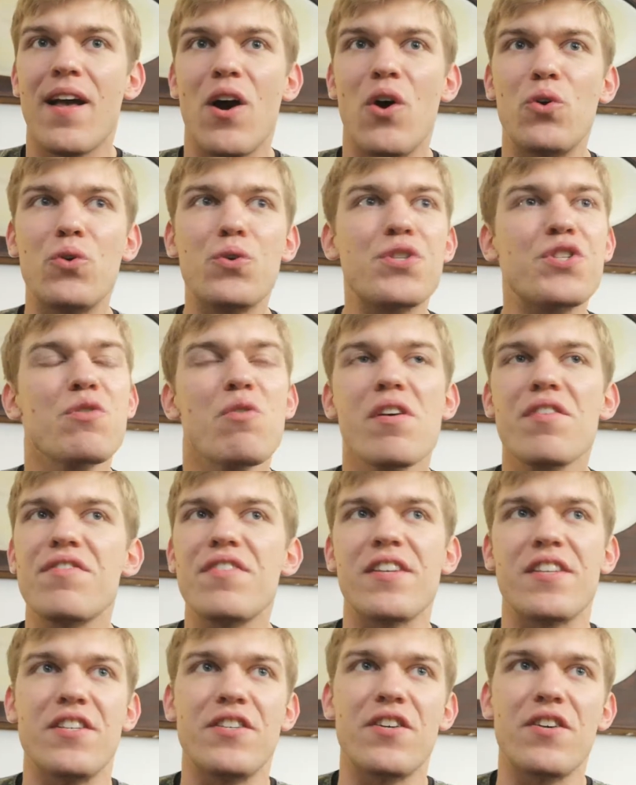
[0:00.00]
also, I
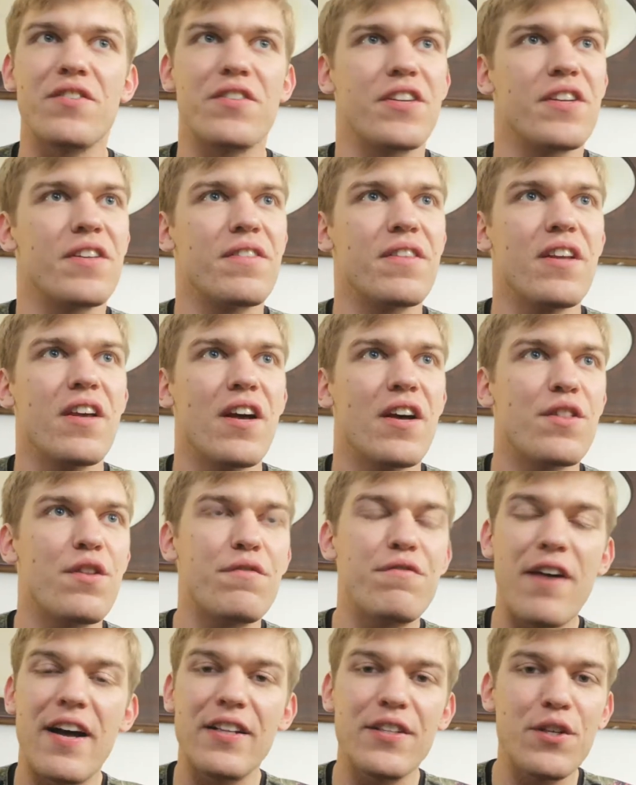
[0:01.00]
think, the
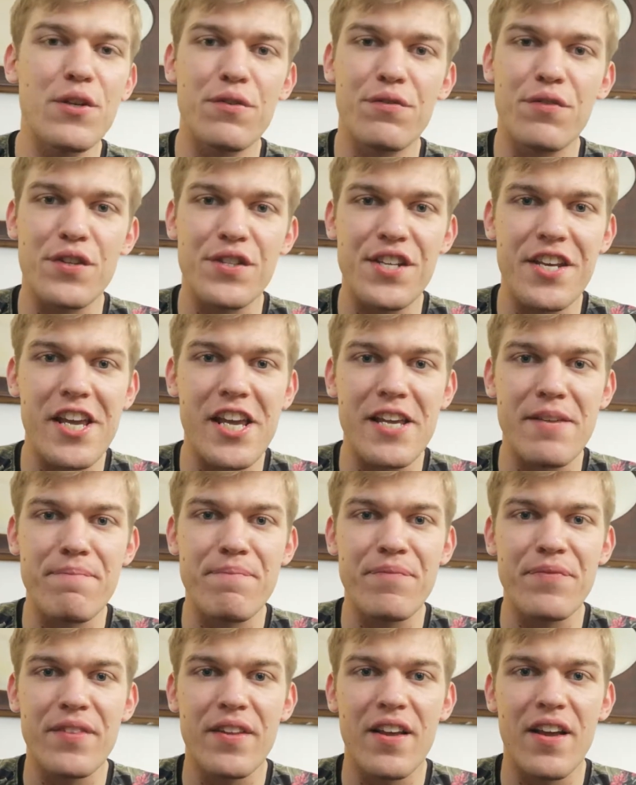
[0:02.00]
value of the
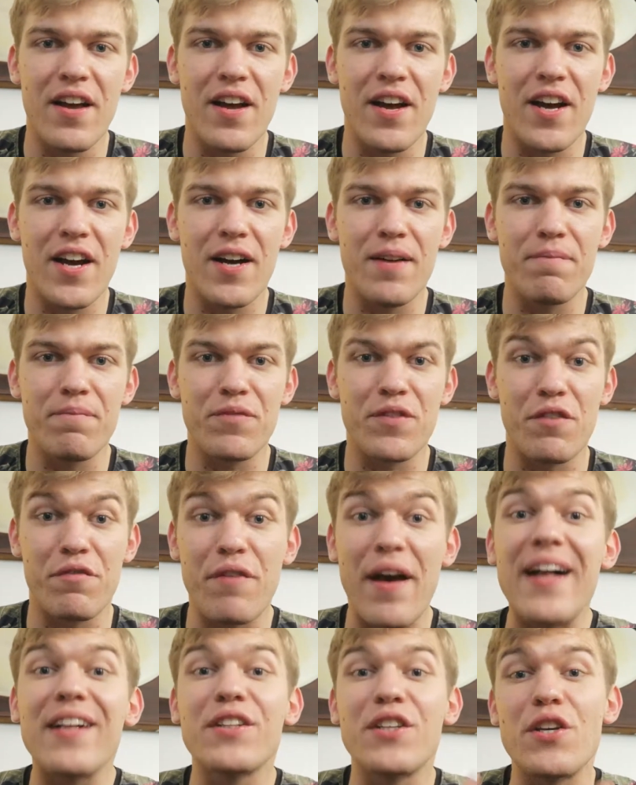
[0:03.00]
team. The
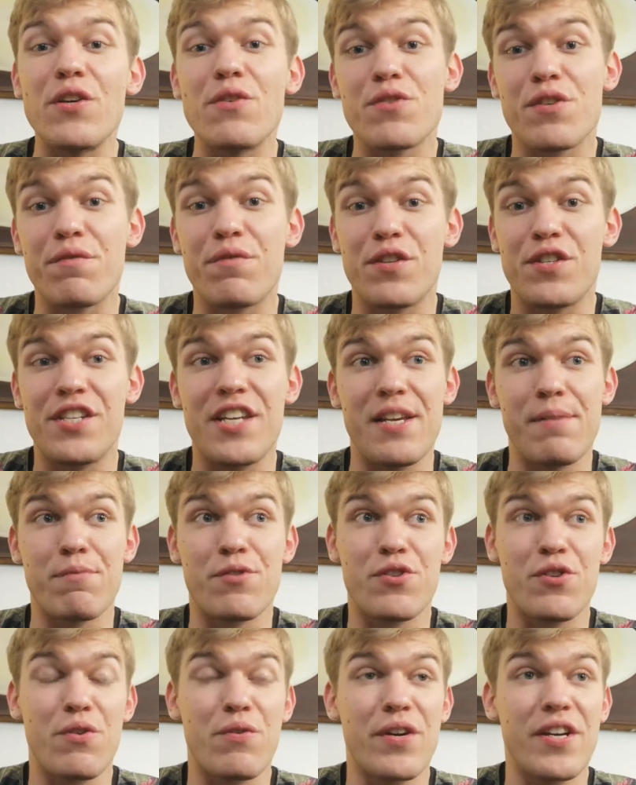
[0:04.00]
values of the team,
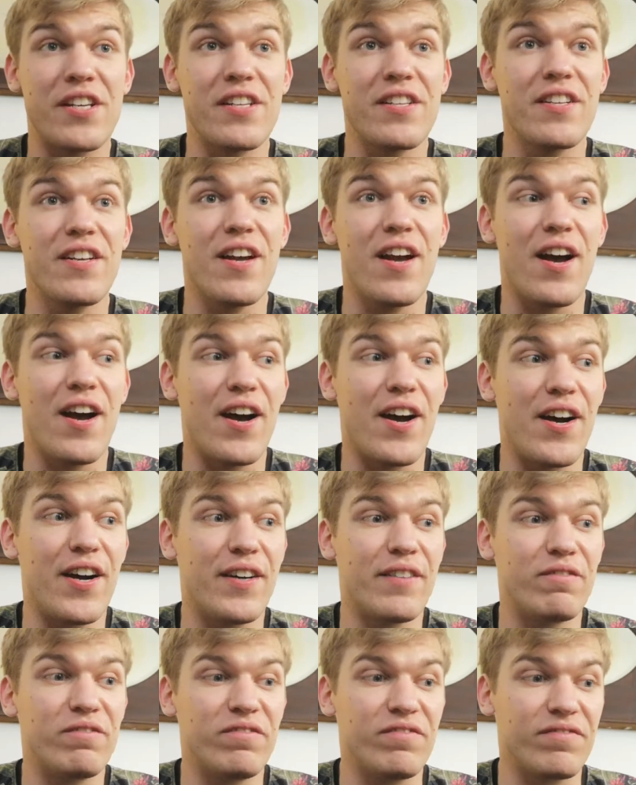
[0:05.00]
sorry,
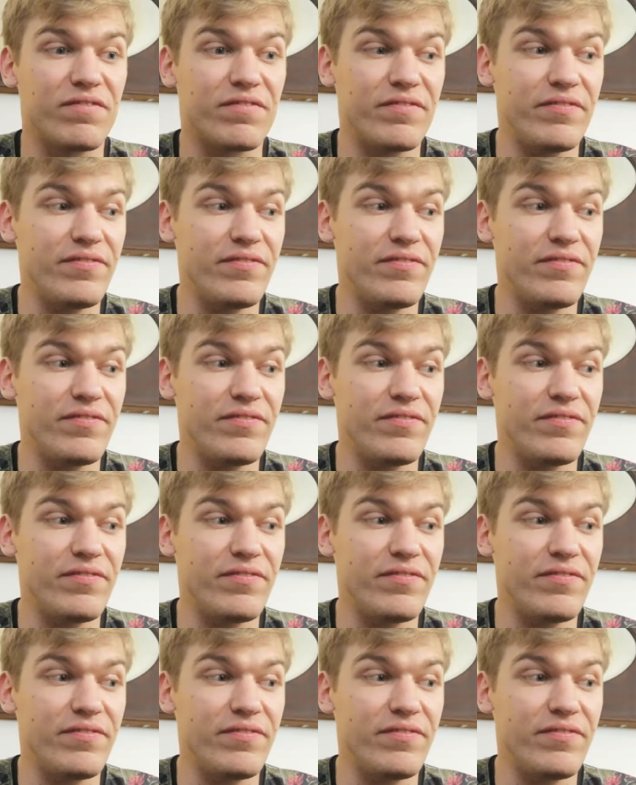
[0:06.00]
they